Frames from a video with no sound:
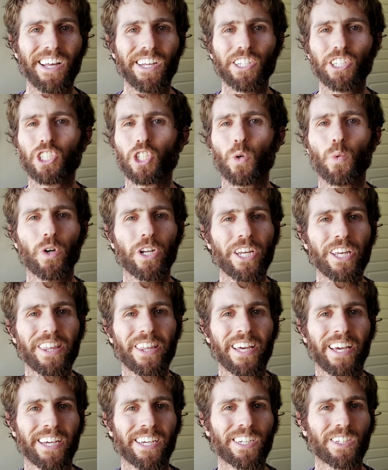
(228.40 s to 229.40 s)
So what do you
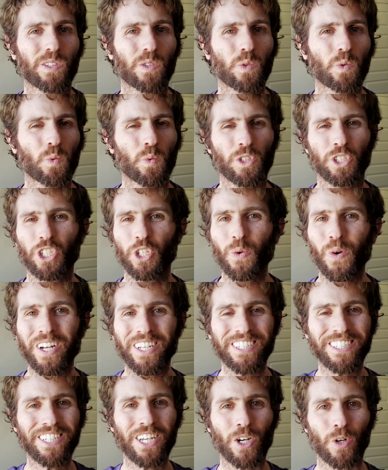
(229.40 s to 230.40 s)
think? Would you want
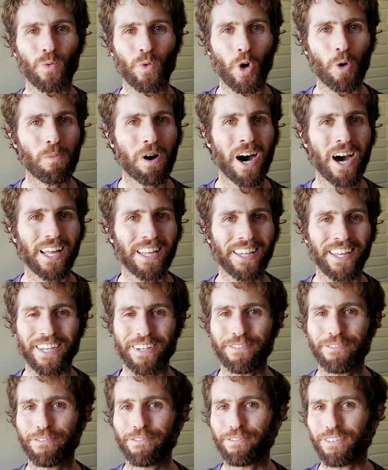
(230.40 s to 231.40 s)
to see a robot
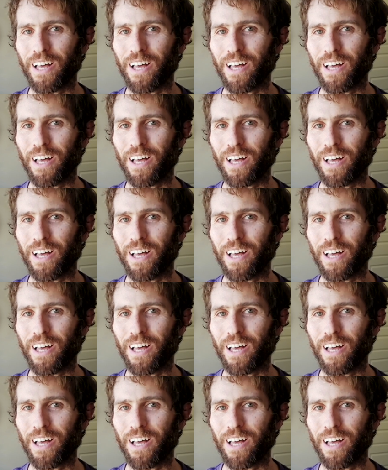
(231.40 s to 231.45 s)
like